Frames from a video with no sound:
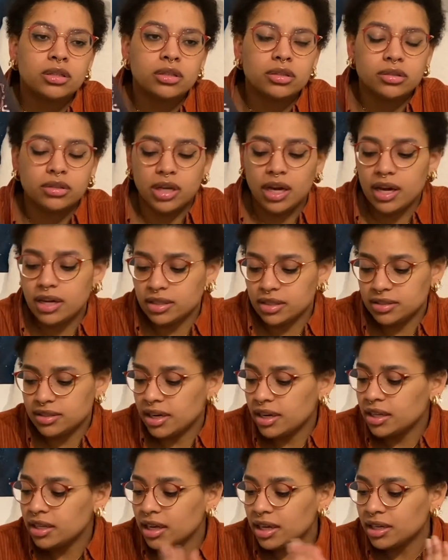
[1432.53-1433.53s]
Yeah, and the
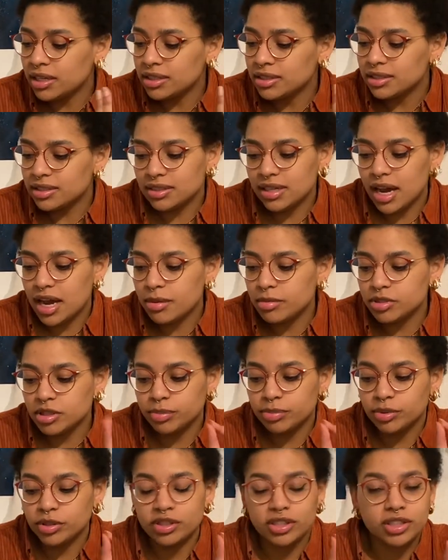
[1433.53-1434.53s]
tagline is, "Time is a
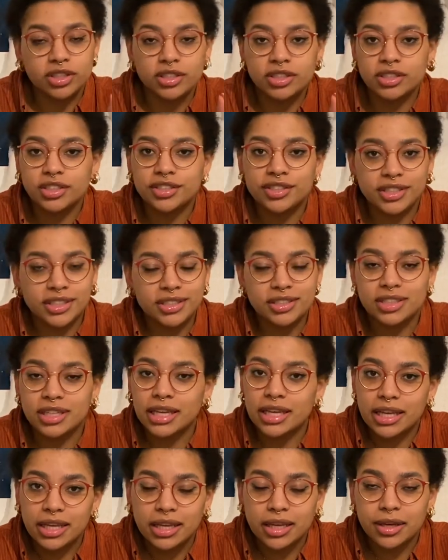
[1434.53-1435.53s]
prison, she is the
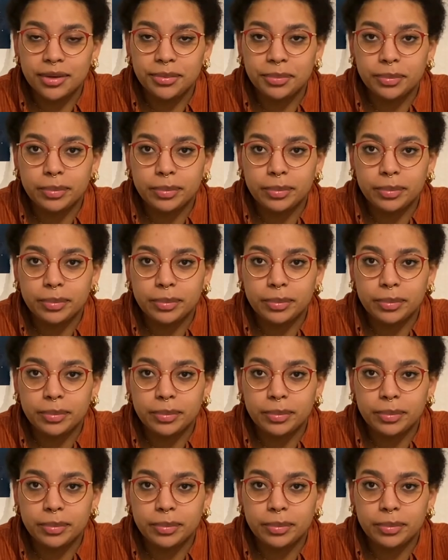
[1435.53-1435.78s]
key."